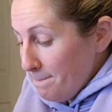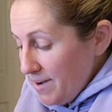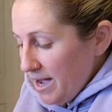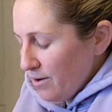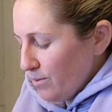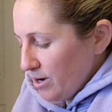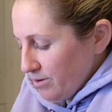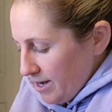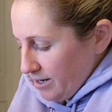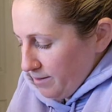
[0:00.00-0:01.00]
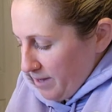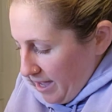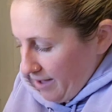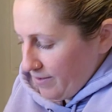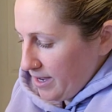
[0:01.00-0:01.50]
But we are not going to
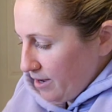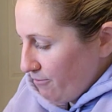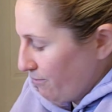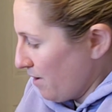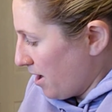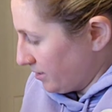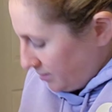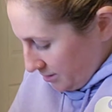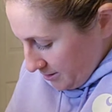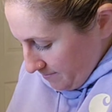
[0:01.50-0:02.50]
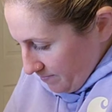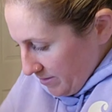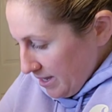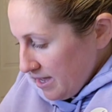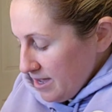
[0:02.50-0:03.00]
be having frost.
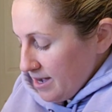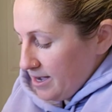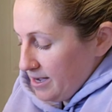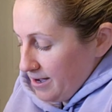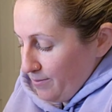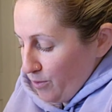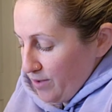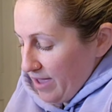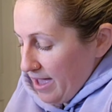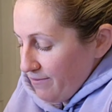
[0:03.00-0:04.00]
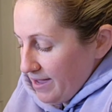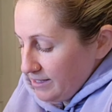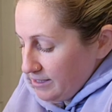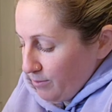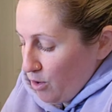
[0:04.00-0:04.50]
We have
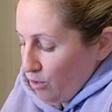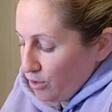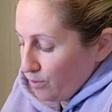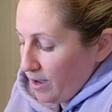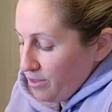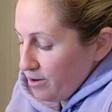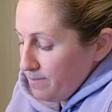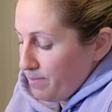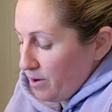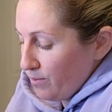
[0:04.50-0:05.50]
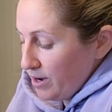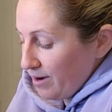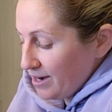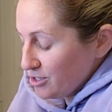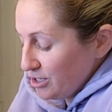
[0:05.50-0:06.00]
had some cooler weather, but we
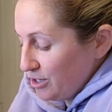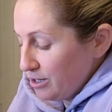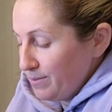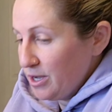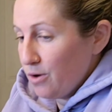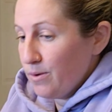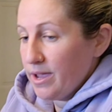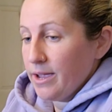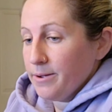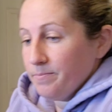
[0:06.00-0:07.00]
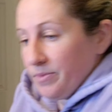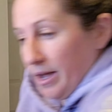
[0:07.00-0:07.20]
are actually going to be going,